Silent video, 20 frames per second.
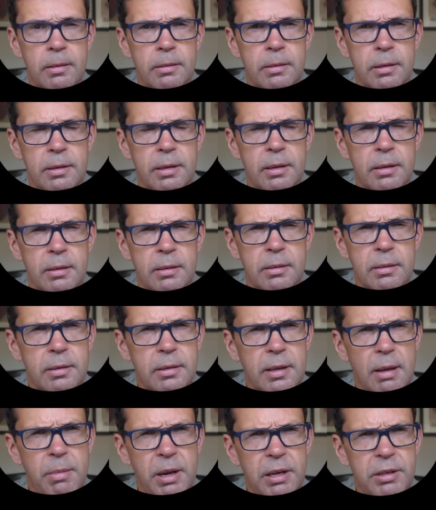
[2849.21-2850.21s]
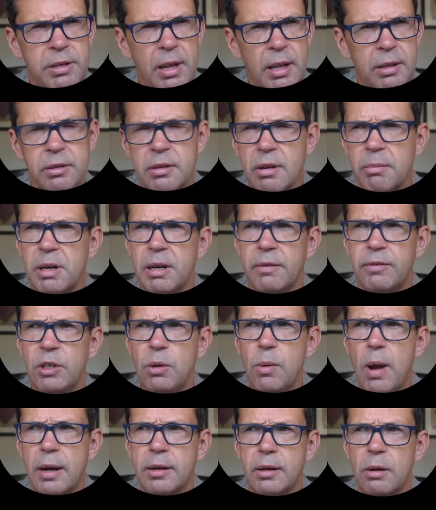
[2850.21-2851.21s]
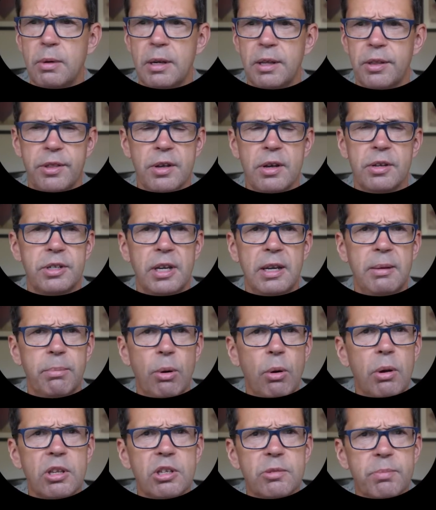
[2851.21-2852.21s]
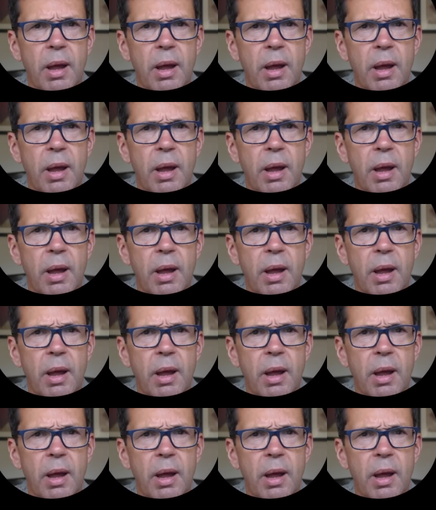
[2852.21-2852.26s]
Does that make sense? I mean, if you had only 13 points,